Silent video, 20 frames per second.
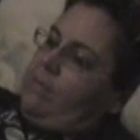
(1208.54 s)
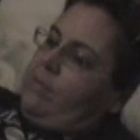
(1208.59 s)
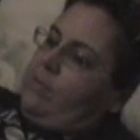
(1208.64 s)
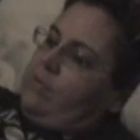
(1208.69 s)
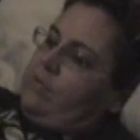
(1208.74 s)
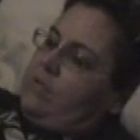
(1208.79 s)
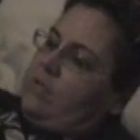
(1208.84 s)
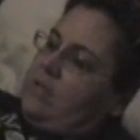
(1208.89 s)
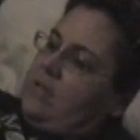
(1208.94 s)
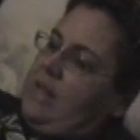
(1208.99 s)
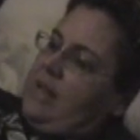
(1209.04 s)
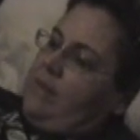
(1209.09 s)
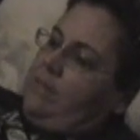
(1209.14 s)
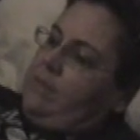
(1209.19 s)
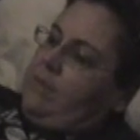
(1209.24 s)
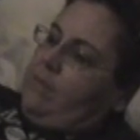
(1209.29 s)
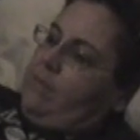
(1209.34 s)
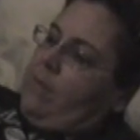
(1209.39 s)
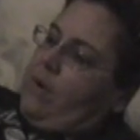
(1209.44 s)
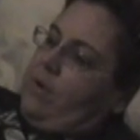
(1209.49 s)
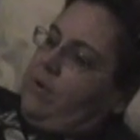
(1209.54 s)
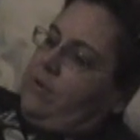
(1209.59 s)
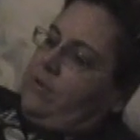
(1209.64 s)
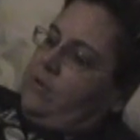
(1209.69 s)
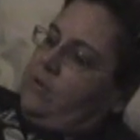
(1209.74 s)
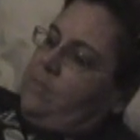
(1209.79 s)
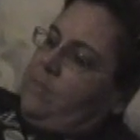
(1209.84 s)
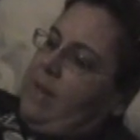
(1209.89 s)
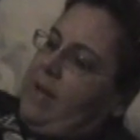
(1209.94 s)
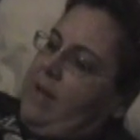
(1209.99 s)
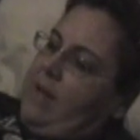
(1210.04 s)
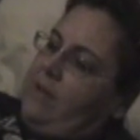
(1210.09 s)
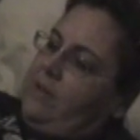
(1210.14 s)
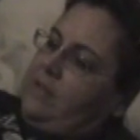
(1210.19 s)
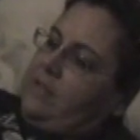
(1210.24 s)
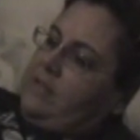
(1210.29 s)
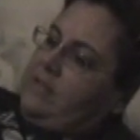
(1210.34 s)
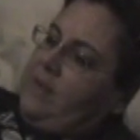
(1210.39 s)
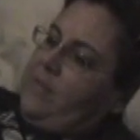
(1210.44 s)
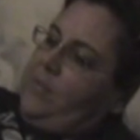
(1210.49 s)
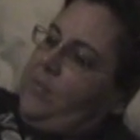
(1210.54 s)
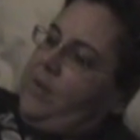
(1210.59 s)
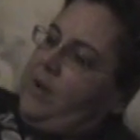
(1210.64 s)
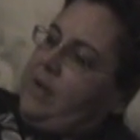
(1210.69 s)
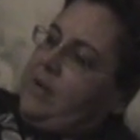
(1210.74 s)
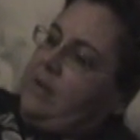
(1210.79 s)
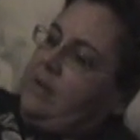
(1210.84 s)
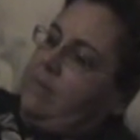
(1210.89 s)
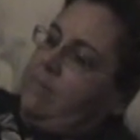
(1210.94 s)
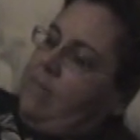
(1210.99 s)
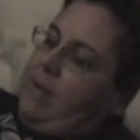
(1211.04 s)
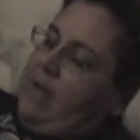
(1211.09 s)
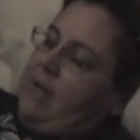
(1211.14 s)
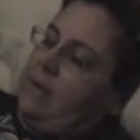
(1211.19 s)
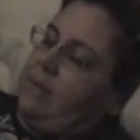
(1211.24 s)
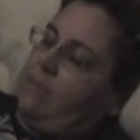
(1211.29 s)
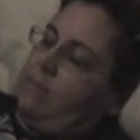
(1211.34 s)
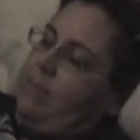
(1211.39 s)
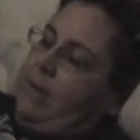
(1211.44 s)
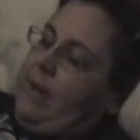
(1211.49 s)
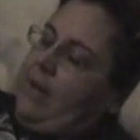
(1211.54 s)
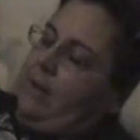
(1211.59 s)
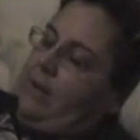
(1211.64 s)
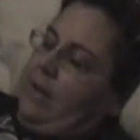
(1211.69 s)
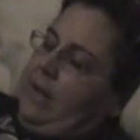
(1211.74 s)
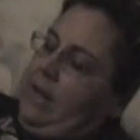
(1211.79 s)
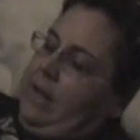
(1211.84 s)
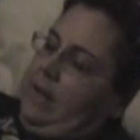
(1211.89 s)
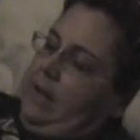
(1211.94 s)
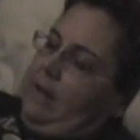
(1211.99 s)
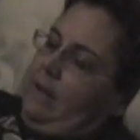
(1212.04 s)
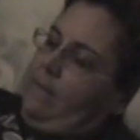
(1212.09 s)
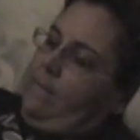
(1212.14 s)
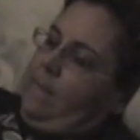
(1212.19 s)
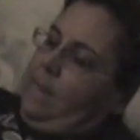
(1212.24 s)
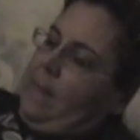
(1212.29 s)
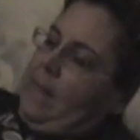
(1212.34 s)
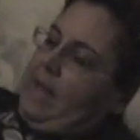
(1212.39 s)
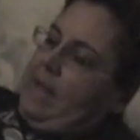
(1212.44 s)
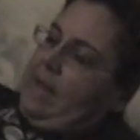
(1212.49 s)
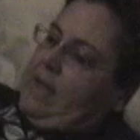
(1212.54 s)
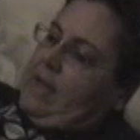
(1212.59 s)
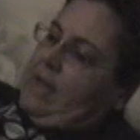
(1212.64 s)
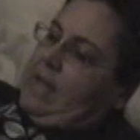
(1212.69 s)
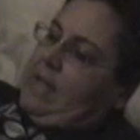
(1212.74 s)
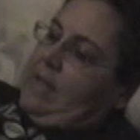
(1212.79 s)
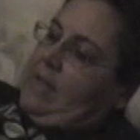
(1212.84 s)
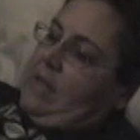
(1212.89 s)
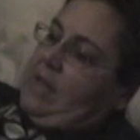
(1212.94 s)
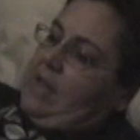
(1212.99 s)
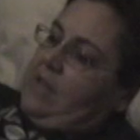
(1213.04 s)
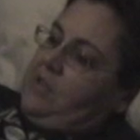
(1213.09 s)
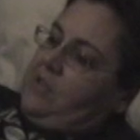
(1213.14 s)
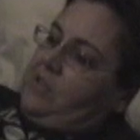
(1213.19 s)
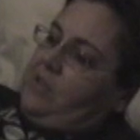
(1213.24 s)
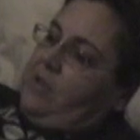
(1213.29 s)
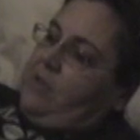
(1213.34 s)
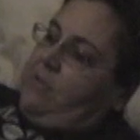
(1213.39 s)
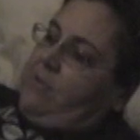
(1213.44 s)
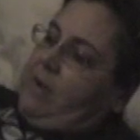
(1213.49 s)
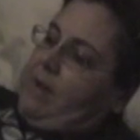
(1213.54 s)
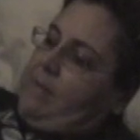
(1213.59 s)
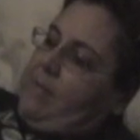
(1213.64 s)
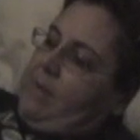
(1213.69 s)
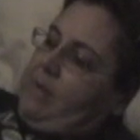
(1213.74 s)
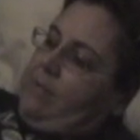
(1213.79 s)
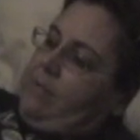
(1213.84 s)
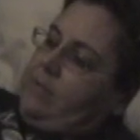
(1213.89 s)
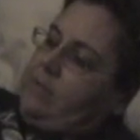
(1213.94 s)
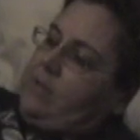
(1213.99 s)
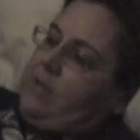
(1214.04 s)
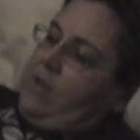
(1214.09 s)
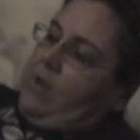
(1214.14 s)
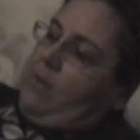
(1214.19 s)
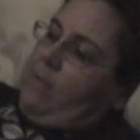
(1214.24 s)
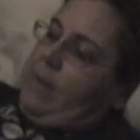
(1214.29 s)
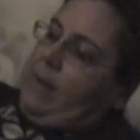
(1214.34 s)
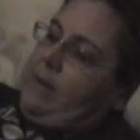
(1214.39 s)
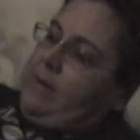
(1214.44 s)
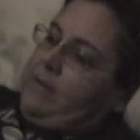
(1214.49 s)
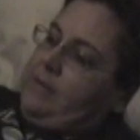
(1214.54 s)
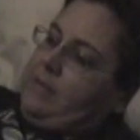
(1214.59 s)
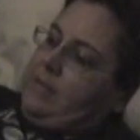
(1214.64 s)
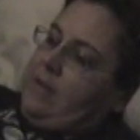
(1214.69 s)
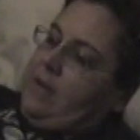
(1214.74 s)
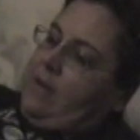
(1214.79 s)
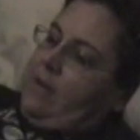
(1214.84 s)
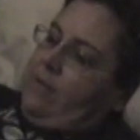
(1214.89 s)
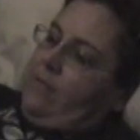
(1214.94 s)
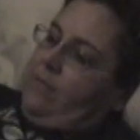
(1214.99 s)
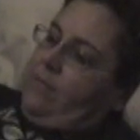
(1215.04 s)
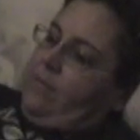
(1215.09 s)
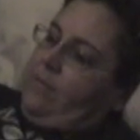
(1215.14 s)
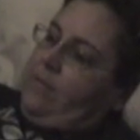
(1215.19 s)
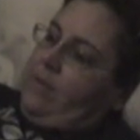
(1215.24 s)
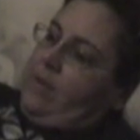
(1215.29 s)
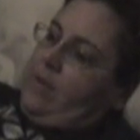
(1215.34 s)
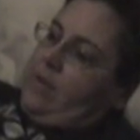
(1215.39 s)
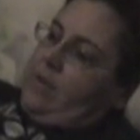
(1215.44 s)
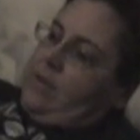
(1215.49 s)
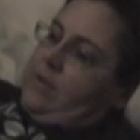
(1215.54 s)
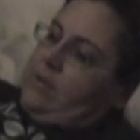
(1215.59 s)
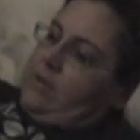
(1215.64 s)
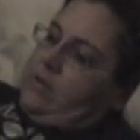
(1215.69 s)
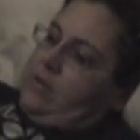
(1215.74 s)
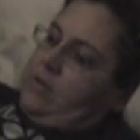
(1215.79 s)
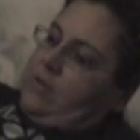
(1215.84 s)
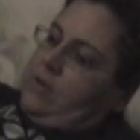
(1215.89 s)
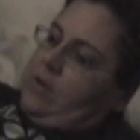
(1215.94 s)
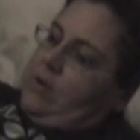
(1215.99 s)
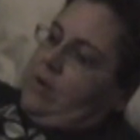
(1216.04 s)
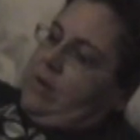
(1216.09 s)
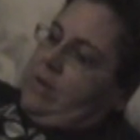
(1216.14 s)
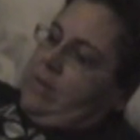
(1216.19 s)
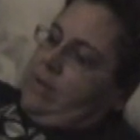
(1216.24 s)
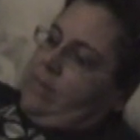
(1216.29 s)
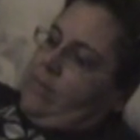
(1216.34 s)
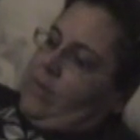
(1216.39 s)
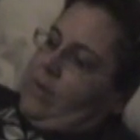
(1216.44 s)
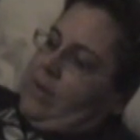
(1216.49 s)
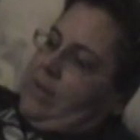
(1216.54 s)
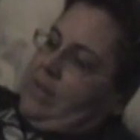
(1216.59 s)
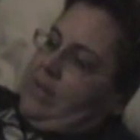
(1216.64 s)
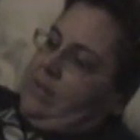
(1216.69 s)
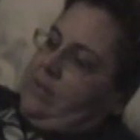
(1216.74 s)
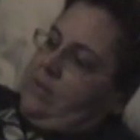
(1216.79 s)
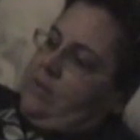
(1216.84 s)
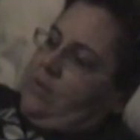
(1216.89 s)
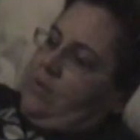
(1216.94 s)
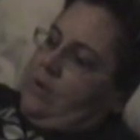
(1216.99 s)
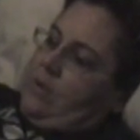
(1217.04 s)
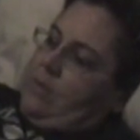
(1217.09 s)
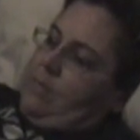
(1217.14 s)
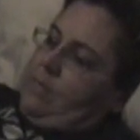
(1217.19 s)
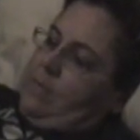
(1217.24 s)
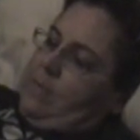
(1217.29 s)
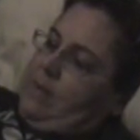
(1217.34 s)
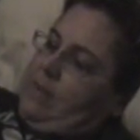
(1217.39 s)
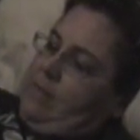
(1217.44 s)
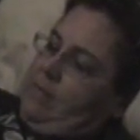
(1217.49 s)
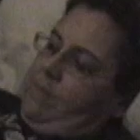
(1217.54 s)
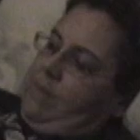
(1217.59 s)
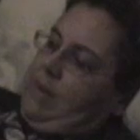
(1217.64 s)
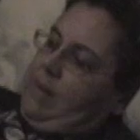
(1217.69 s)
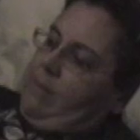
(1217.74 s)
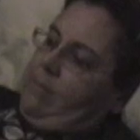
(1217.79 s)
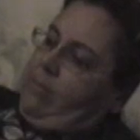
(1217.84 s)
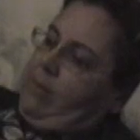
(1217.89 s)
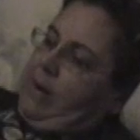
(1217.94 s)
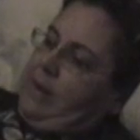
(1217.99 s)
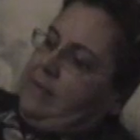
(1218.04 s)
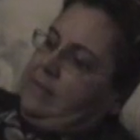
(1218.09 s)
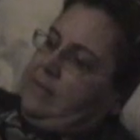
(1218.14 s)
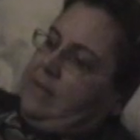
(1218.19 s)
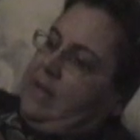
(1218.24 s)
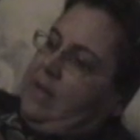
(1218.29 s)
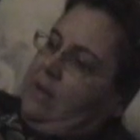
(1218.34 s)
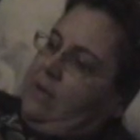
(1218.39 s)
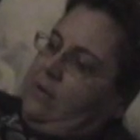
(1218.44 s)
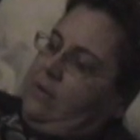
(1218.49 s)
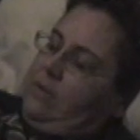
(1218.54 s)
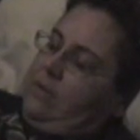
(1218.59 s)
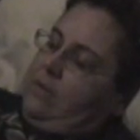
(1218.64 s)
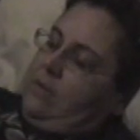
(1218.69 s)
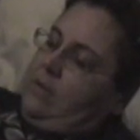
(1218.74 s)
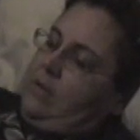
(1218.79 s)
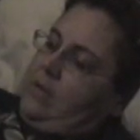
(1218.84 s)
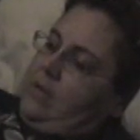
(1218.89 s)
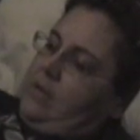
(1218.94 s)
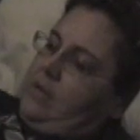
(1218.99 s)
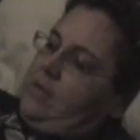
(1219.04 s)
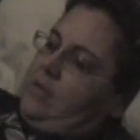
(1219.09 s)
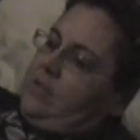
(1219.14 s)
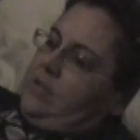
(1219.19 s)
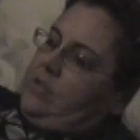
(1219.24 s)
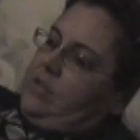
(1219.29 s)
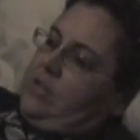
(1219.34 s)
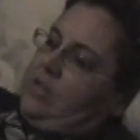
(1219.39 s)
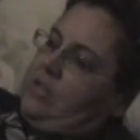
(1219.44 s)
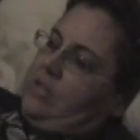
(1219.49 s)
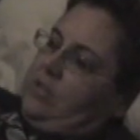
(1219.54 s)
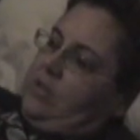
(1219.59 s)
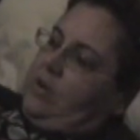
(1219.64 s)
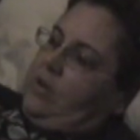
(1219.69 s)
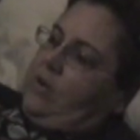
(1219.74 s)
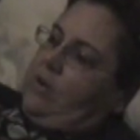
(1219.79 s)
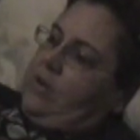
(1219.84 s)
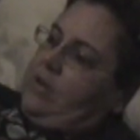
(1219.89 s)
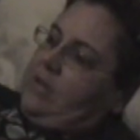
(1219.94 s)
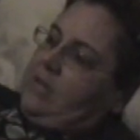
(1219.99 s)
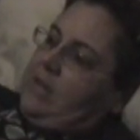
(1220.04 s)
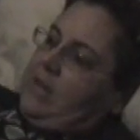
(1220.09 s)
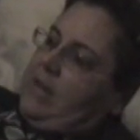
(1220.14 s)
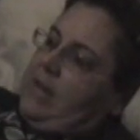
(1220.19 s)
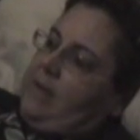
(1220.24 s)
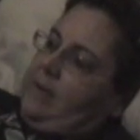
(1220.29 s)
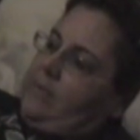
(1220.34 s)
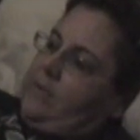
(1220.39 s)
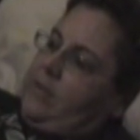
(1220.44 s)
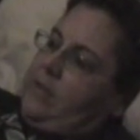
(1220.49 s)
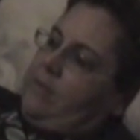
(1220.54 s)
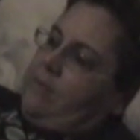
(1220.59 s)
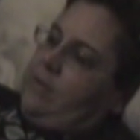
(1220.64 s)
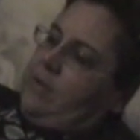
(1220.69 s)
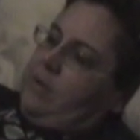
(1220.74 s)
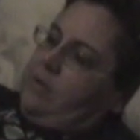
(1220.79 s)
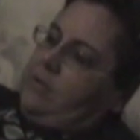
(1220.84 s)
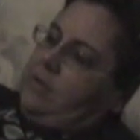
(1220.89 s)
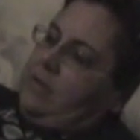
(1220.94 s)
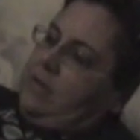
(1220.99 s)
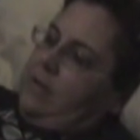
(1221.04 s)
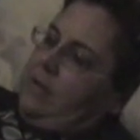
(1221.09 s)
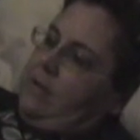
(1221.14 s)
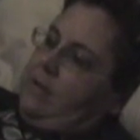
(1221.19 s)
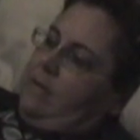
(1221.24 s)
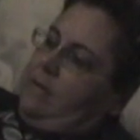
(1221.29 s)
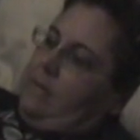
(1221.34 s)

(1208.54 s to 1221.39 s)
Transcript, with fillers: and the boots stamped, and partners bowed and separated and met and bowed again. In the kitchen, Grandma was all by herself, stirring the boiling syrup in the big brass kettle. She stirred in time to the music.